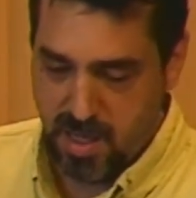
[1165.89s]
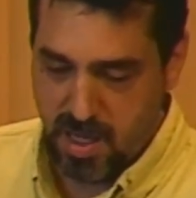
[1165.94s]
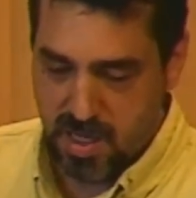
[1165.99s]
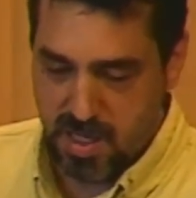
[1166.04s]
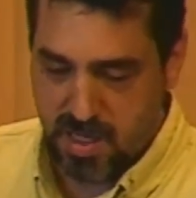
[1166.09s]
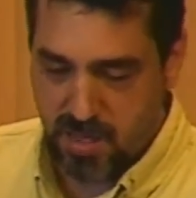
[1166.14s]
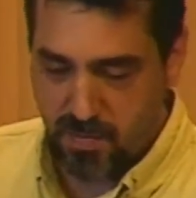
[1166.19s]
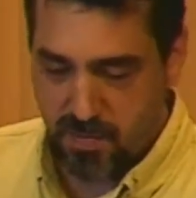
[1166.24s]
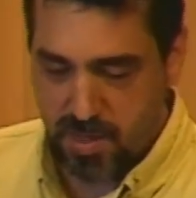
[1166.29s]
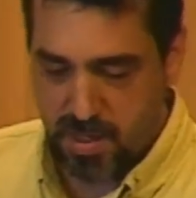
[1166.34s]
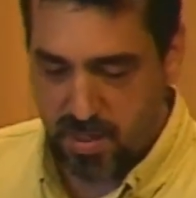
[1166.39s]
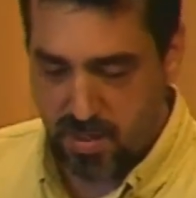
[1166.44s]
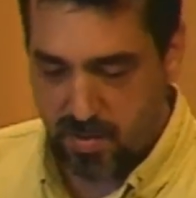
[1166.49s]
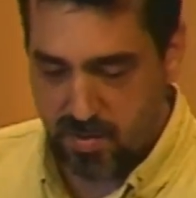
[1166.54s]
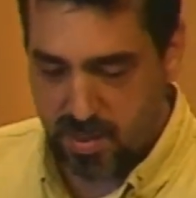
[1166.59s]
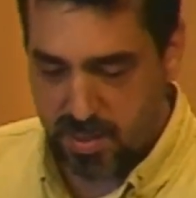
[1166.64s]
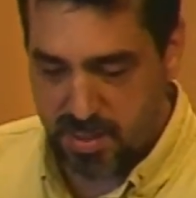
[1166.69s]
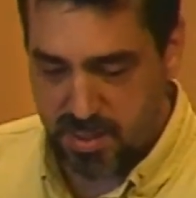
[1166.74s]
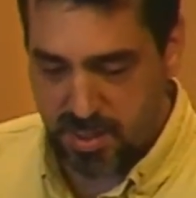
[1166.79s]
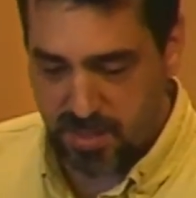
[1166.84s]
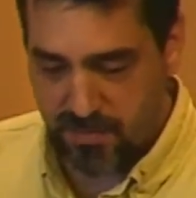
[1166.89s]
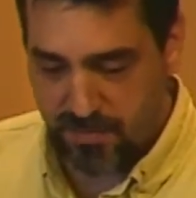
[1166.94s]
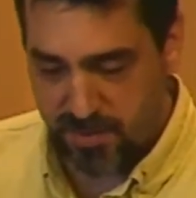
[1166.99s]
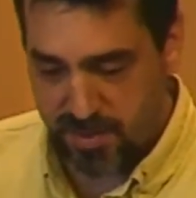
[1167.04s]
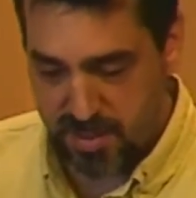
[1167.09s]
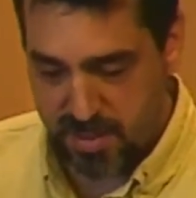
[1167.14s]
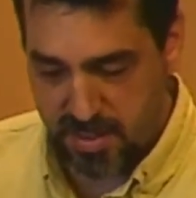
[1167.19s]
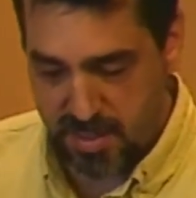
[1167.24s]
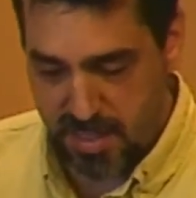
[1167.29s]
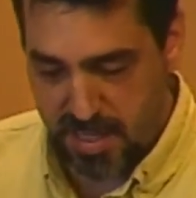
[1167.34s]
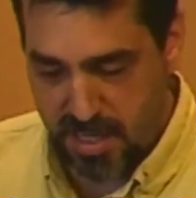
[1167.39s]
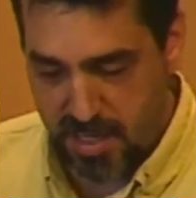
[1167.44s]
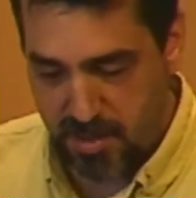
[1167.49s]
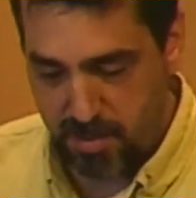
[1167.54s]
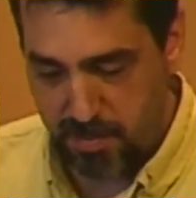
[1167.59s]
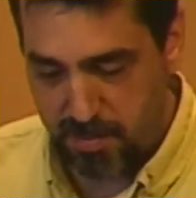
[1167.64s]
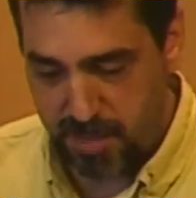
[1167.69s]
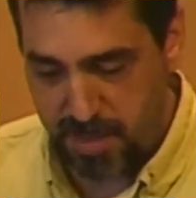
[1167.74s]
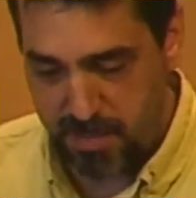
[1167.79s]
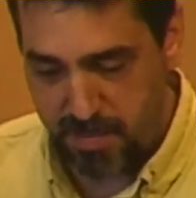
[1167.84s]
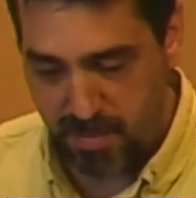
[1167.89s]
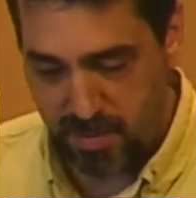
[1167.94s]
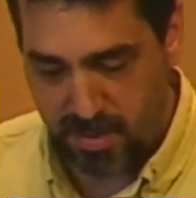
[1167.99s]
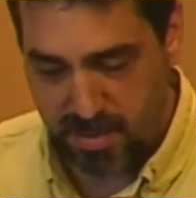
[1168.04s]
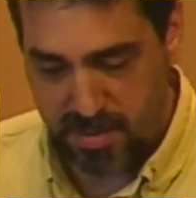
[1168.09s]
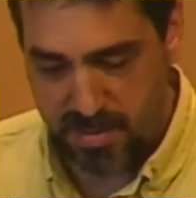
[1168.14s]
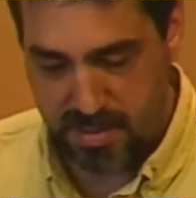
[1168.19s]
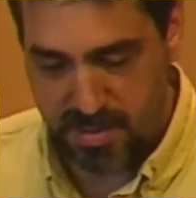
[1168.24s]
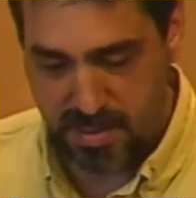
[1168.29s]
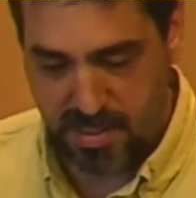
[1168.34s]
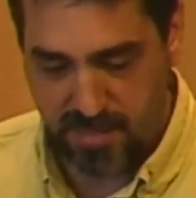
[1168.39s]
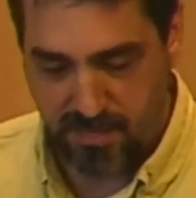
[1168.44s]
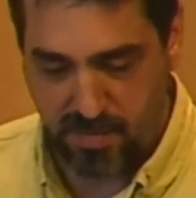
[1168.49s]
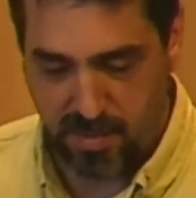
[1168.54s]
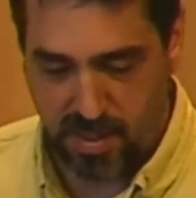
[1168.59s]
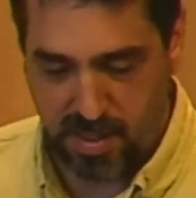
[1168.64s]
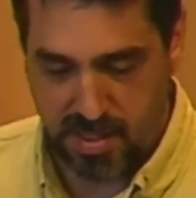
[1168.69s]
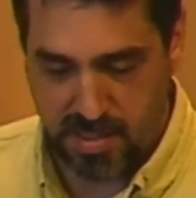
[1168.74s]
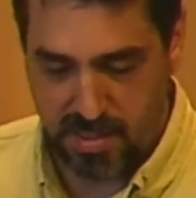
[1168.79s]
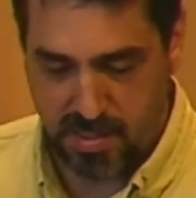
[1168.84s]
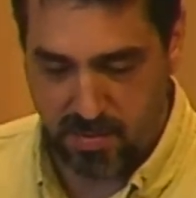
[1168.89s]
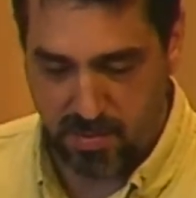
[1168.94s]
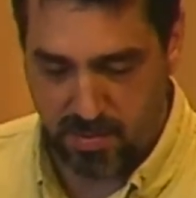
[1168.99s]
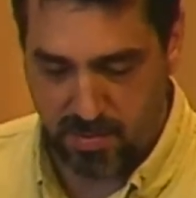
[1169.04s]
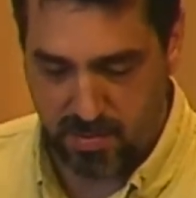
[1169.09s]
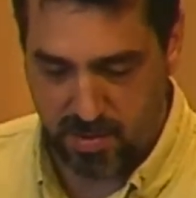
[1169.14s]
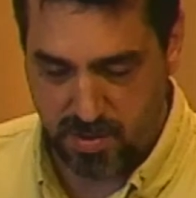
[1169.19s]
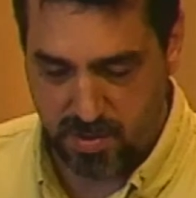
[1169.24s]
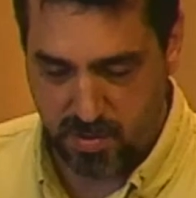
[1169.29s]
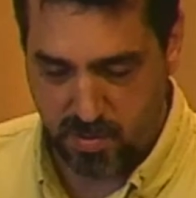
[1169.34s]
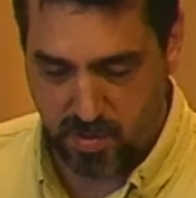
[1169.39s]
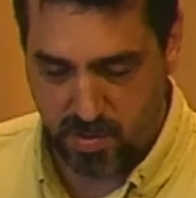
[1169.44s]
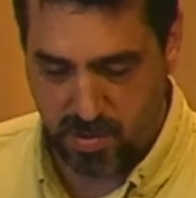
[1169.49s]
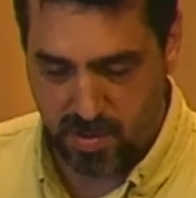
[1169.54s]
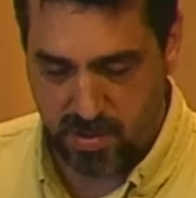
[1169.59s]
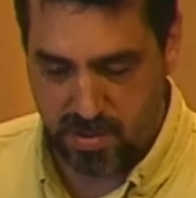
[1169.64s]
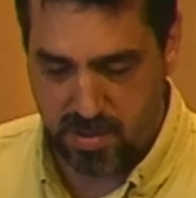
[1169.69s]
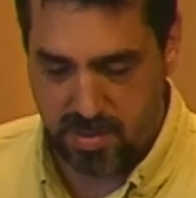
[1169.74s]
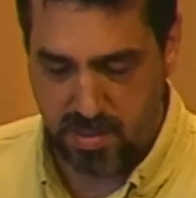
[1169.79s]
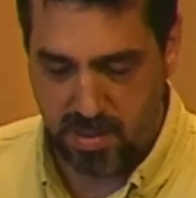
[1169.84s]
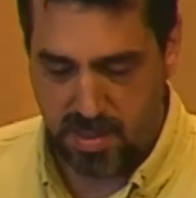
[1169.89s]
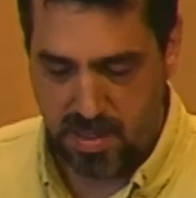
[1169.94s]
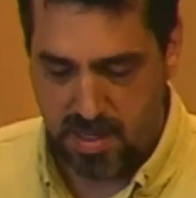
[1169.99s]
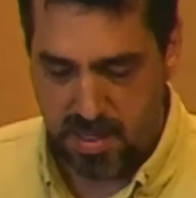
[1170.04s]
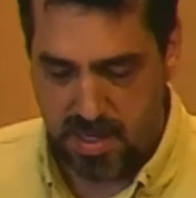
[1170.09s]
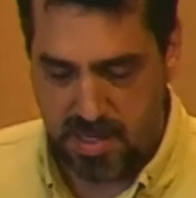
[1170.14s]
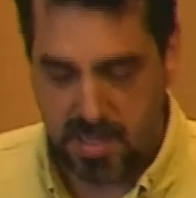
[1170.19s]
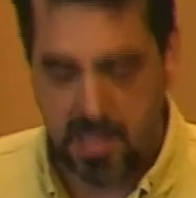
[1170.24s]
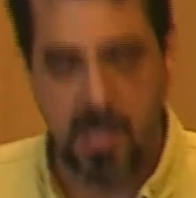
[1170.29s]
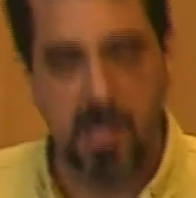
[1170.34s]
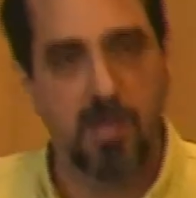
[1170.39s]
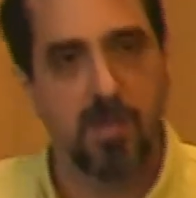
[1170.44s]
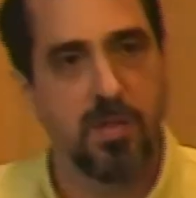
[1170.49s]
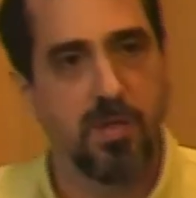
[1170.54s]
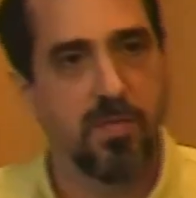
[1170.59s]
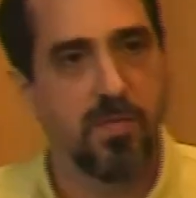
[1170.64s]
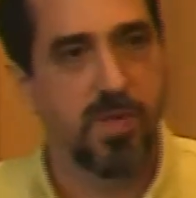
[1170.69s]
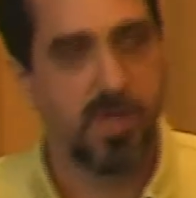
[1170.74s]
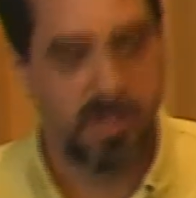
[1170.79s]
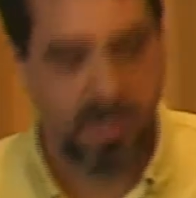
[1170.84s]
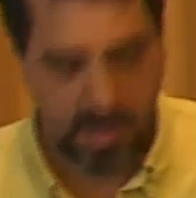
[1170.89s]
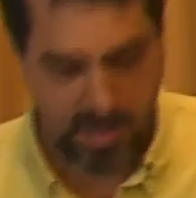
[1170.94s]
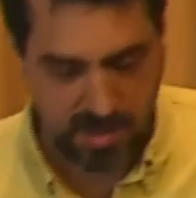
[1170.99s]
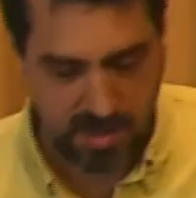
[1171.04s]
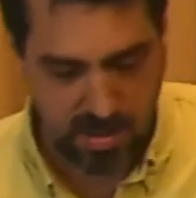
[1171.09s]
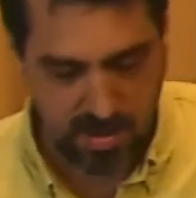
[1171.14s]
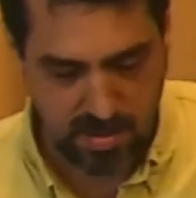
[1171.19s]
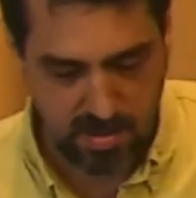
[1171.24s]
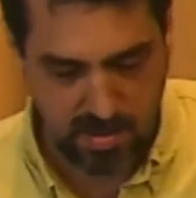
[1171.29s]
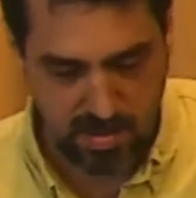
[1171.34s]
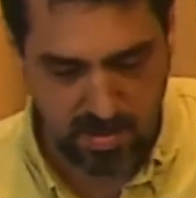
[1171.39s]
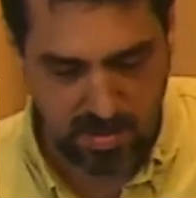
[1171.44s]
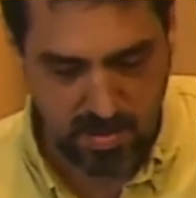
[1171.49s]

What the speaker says: Yet we know that Jefferson held people in slavery as he wrote those words, and he held over 600